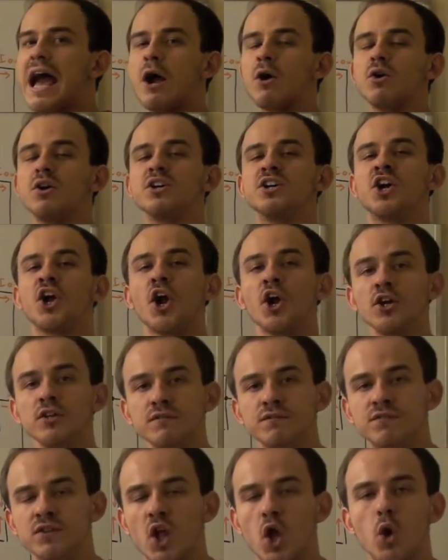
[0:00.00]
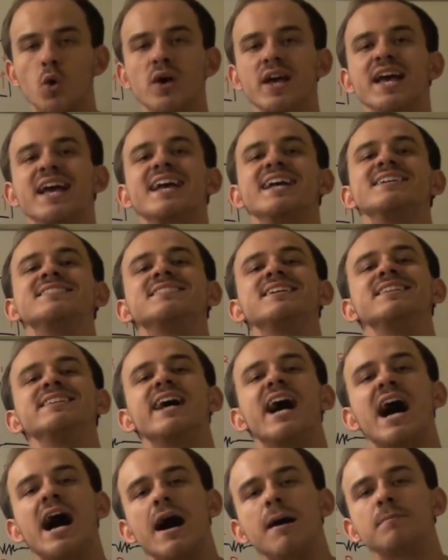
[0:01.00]
our current flow is in
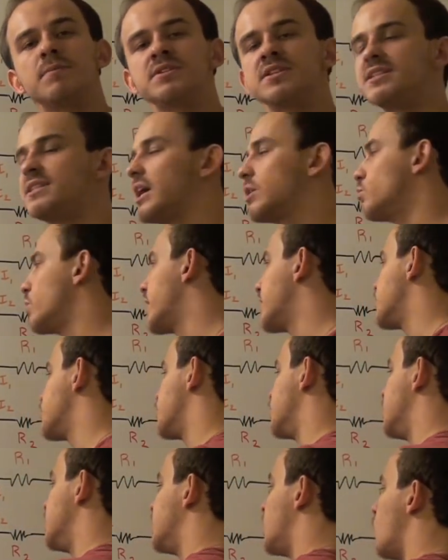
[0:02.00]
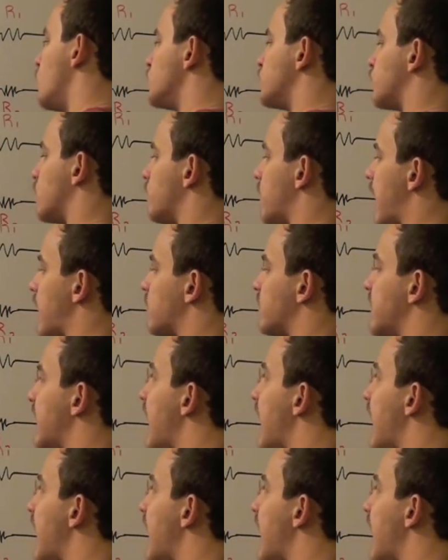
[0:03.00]
the opposite direction. It goes from our